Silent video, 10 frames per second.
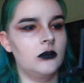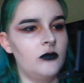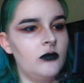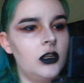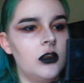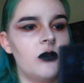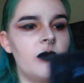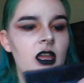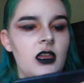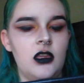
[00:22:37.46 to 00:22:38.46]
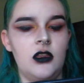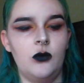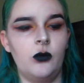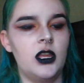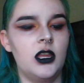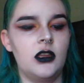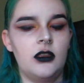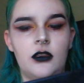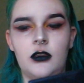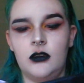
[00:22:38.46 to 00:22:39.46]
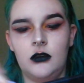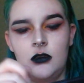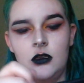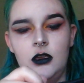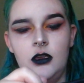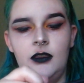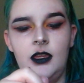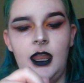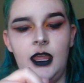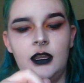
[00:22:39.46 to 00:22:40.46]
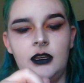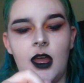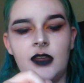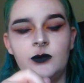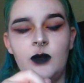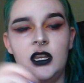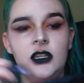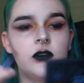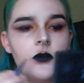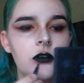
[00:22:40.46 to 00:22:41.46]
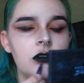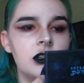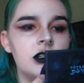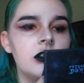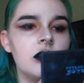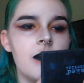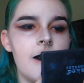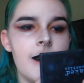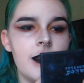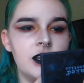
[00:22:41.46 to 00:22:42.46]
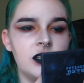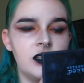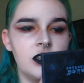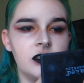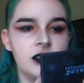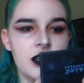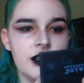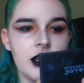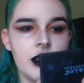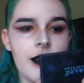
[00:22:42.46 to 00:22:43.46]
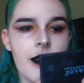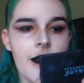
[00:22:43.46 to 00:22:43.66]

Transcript: I'm going to go back in with the Naked Cosmetics orange just in the center.